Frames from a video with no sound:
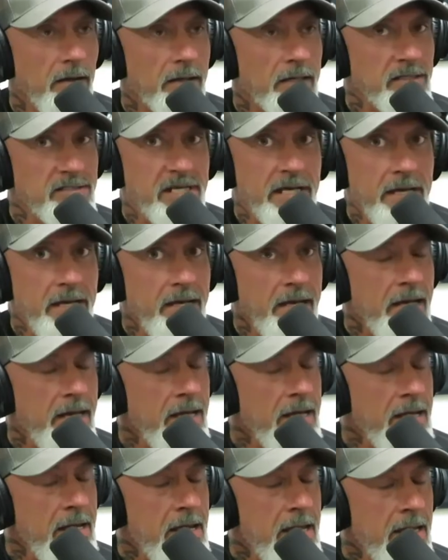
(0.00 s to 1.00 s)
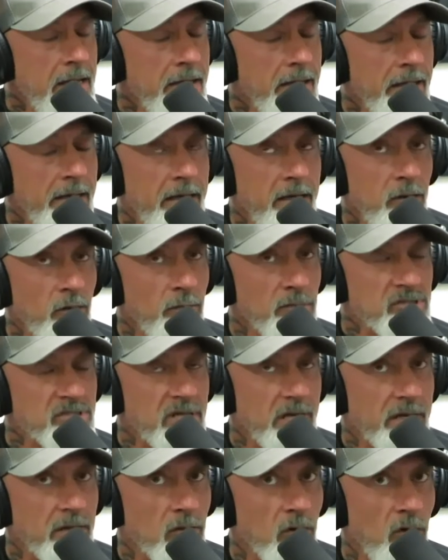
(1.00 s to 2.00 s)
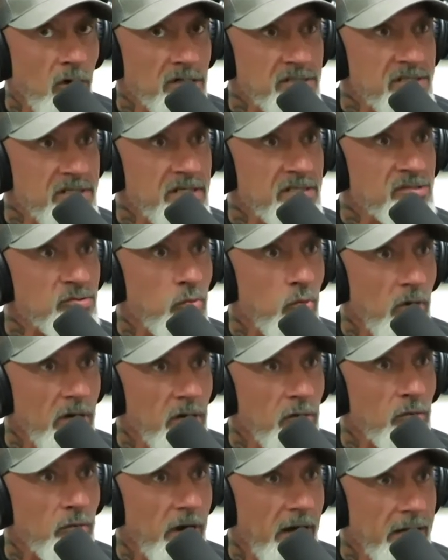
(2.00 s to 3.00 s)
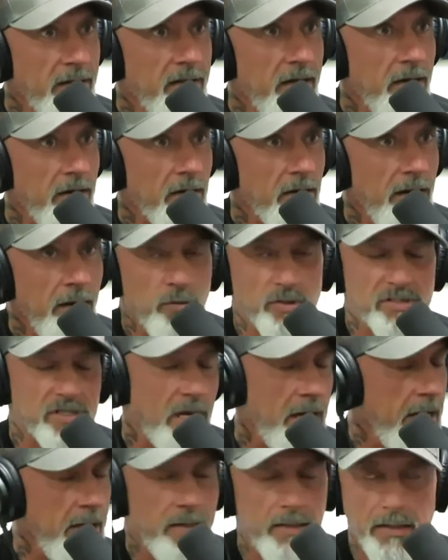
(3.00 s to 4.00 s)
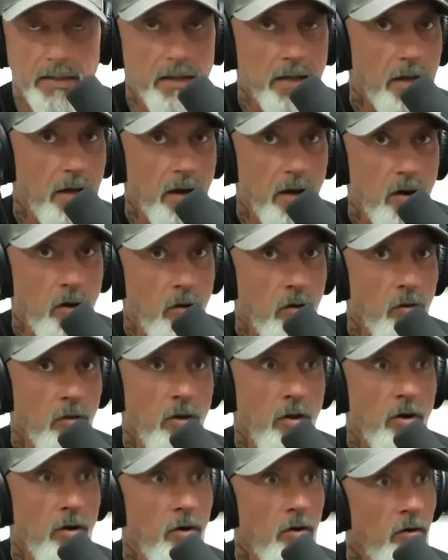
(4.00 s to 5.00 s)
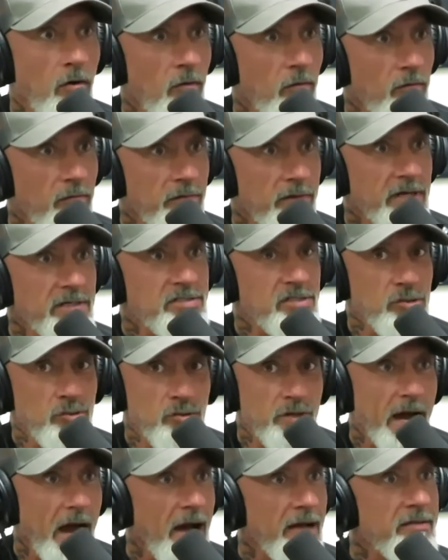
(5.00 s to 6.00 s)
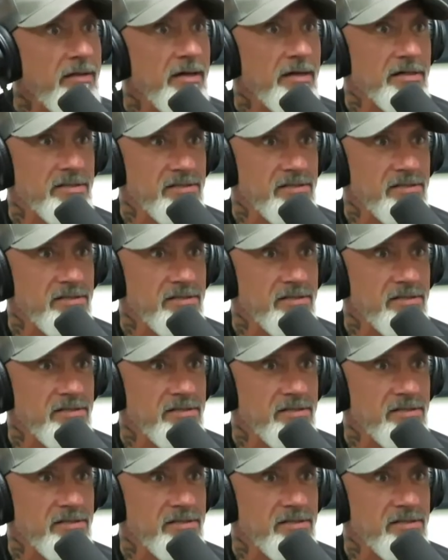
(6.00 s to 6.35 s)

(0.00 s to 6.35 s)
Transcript: Because he, he, he, he almost like lost his will right there. It was like, oh no, this you got this.